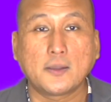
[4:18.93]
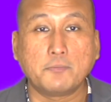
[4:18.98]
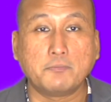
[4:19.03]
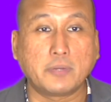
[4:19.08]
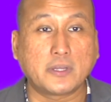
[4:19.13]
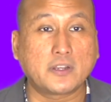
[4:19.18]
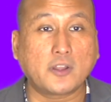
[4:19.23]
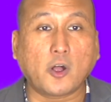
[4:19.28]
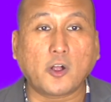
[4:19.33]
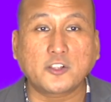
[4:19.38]

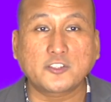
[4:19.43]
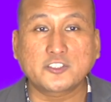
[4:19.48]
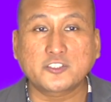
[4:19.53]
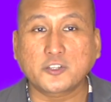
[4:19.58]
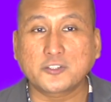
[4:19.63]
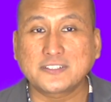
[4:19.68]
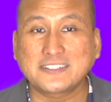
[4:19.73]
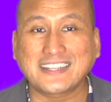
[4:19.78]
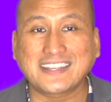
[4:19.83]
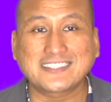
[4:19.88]
but
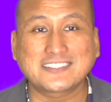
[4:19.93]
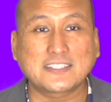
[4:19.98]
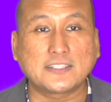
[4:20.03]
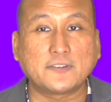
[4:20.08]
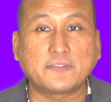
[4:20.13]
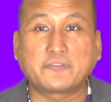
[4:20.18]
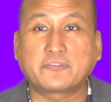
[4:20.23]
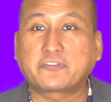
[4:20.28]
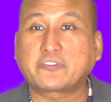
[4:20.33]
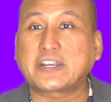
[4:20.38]
also
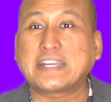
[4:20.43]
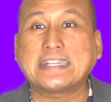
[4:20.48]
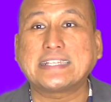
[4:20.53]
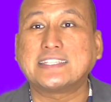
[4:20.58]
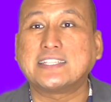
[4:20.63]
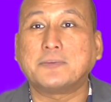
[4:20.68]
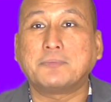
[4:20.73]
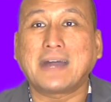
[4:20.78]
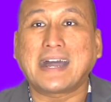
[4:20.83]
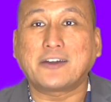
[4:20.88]
doesn't freak
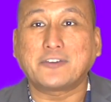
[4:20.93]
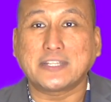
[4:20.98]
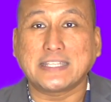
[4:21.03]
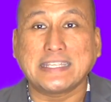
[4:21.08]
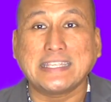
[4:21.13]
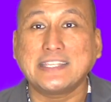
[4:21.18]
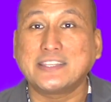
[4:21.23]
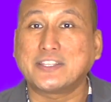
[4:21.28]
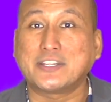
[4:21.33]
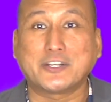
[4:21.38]
them out
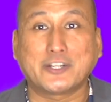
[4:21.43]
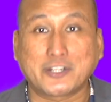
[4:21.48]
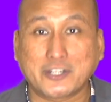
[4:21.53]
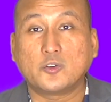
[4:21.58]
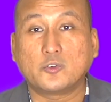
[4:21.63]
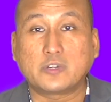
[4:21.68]
either.